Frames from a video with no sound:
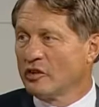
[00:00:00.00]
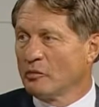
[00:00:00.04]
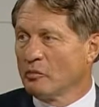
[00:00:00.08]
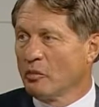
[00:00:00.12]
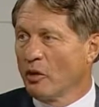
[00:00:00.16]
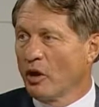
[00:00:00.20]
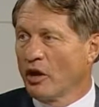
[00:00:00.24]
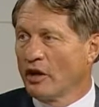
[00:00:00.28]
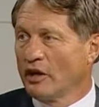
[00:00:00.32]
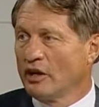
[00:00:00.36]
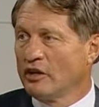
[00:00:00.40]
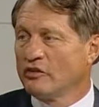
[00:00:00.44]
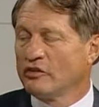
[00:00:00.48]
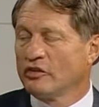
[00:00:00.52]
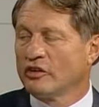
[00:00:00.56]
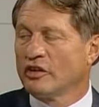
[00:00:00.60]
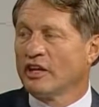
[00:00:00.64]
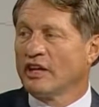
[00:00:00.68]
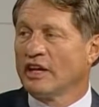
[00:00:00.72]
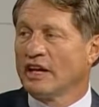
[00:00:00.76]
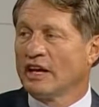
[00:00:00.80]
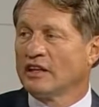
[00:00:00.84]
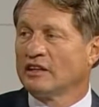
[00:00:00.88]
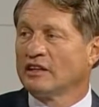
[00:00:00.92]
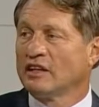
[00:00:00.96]
their body so
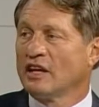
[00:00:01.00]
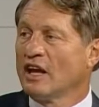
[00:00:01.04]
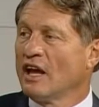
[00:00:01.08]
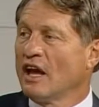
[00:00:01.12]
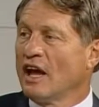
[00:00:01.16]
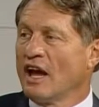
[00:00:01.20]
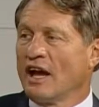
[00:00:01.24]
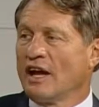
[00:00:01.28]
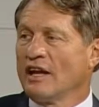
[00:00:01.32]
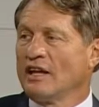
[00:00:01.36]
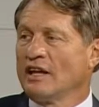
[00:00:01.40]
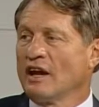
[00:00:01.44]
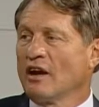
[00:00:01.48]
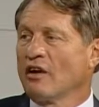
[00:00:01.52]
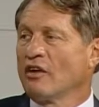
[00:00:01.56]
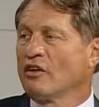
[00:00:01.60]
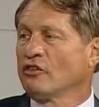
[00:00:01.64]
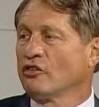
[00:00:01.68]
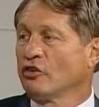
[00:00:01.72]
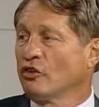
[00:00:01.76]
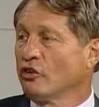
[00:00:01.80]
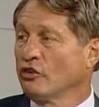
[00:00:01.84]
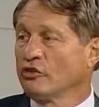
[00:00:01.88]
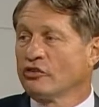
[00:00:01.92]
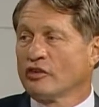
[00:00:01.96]
they get a
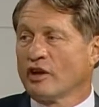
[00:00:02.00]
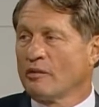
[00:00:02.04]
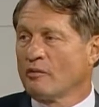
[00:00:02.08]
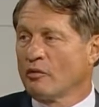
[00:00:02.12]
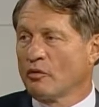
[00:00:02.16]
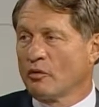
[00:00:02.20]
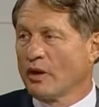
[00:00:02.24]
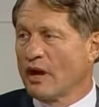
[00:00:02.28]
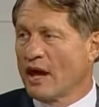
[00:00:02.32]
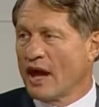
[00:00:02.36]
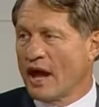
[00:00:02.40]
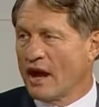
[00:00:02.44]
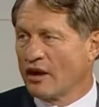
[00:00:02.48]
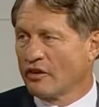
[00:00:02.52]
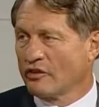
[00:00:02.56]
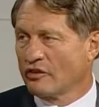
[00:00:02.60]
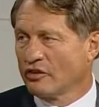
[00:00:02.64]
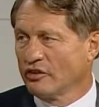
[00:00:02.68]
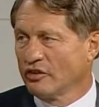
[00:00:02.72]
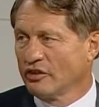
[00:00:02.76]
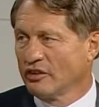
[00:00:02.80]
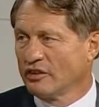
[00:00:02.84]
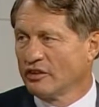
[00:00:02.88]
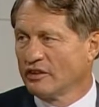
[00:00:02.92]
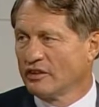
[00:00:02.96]
Jarisch-Herxheimer
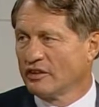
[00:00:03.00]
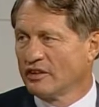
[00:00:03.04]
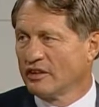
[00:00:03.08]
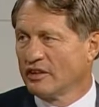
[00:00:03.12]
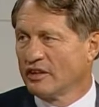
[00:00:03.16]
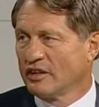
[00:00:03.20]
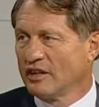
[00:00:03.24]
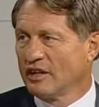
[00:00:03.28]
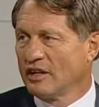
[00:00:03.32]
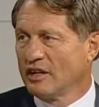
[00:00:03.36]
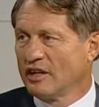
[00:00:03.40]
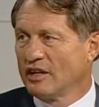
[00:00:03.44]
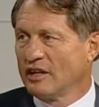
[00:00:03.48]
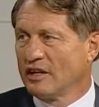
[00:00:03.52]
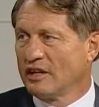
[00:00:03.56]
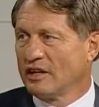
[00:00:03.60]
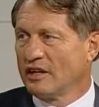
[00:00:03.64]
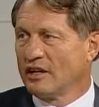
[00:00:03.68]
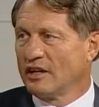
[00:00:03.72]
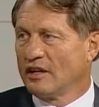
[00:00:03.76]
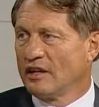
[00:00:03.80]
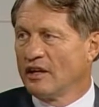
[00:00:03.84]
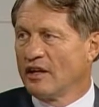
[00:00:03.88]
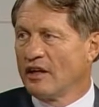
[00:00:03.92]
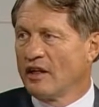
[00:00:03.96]
reaction.
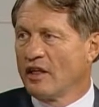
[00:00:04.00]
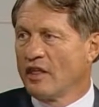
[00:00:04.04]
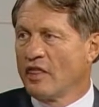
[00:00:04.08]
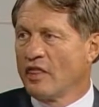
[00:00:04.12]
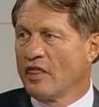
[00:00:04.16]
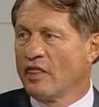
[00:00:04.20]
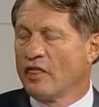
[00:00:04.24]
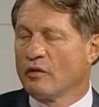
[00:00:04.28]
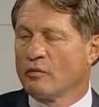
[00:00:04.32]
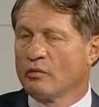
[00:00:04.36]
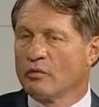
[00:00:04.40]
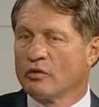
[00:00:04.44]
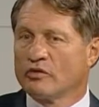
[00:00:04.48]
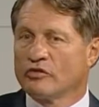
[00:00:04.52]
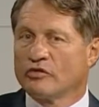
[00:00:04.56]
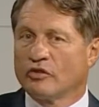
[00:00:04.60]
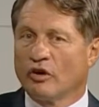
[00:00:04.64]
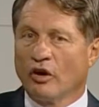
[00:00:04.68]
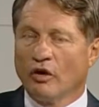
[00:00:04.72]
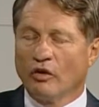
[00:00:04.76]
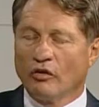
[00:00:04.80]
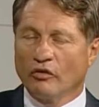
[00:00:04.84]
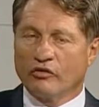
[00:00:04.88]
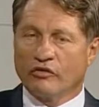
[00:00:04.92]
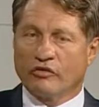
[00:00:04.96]
The
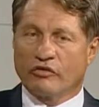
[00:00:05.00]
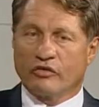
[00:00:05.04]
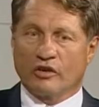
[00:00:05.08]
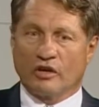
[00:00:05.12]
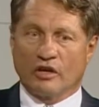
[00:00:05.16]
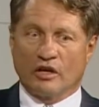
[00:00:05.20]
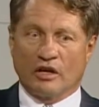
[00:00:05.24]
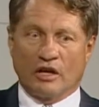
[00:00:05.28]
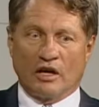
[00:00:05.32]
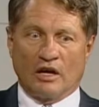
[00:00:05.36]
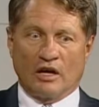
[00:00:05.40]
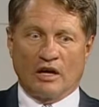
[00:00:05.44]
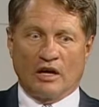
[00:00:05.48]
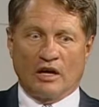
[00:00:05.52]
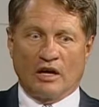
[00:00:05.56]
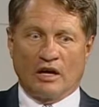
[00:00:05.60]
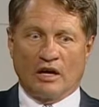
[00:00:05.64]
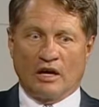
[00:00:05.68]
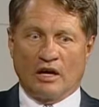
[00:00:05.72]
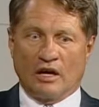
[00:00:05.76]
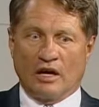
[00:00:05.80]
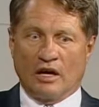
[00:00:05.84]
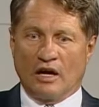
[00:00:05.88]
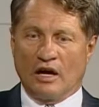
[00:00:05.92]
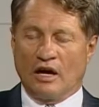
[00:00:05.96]
results
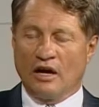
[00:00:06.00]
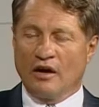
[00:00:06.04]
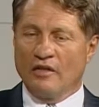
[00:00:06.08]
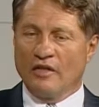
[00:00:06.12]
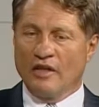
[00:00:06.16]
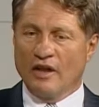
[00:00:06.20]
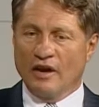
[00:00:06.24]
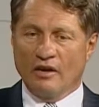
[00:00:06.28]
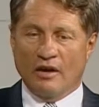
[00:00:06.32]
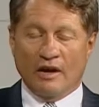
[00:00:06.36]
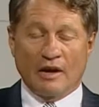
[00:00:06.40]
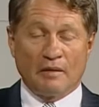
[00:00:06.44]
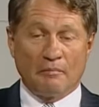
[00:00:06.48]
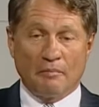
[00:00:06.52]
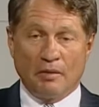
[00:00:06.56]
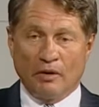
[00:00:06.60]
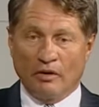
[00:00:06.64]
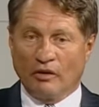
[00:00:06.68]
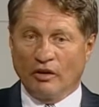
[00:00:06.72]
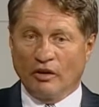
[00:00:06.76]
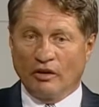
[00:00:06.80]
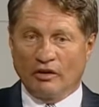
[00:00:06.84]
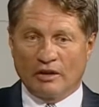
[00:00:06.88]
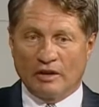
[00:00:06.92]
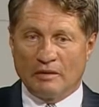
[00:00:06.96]
are there,
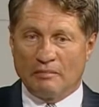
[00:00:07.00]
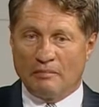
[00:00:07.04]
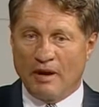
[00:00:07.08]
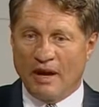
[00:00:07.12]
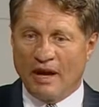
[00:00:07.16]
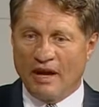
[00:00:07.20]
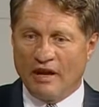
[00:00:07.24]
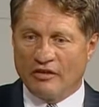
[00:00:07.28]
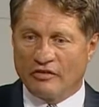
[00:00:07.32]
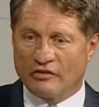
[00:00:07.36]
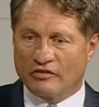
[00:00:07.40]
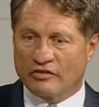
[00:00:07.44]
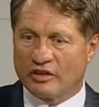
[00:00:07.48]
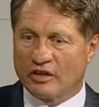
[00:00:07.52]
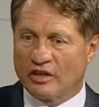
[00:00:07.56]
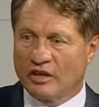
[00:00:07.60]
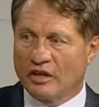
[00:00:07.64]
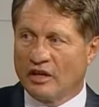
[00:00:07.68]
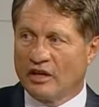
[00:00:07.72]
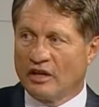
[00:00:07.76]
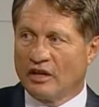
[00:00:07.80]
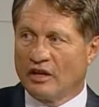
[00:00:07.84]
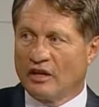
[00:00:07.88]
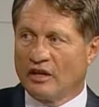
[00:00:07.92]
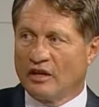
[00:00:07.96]
empirically based.
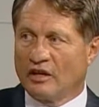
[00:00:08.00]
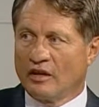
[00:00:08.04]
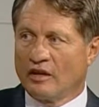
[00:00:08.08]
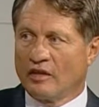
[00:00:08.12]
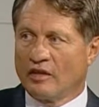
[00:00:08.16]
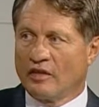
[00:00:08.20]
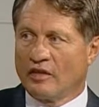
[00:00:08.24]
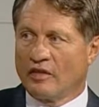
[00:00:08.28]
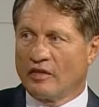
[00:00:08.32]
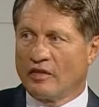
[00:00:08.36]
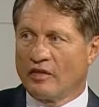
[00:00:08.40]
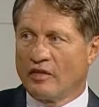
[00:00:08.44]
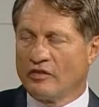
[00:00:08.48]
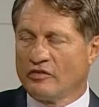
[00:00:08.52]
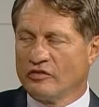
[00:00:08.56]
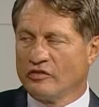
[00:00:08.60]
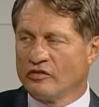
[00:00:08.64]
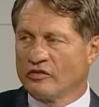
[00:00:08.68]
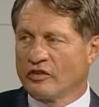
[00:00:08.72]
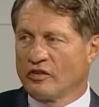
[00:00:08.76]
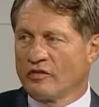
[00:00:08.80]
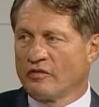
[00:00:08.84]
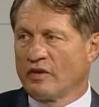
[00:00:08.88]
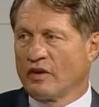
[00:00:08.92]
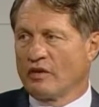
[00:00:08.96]
This
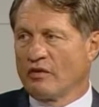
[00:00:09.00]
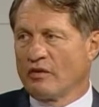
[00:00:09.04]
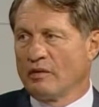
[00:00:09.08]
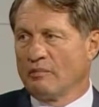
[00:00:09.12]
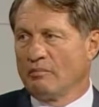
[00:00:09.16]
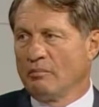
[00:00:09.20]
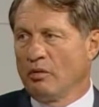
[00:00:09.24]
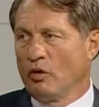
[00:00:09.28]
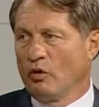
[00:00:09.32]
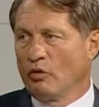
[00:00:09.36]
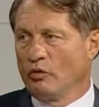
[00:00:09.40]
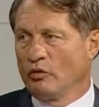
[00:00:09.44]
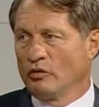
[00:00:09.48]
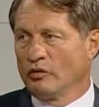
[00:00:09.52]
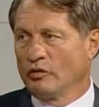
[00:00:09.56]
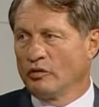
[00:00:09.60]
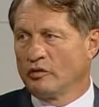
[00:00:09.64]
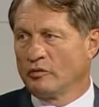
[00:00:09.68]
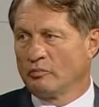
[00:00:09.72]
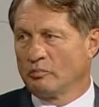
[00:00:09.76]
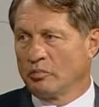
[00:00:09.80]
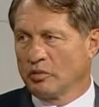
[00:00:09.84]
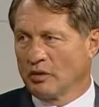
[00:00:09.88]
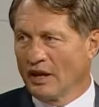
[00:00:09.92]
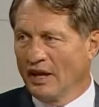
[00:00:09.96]
is a very potent
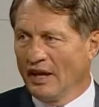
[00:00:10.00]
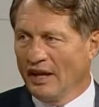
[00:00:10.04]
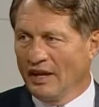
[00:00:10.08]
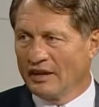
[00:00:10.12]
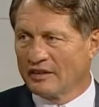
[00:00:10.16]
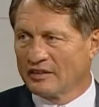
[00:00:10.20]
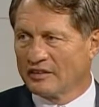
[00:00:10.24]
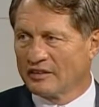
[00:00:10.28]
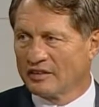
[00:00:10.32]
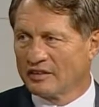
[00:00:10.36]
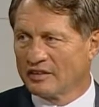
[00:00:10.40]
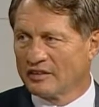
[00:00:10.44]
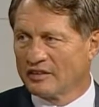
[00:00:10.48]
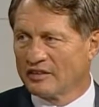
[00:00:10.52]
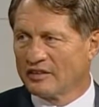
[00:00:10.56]
plant.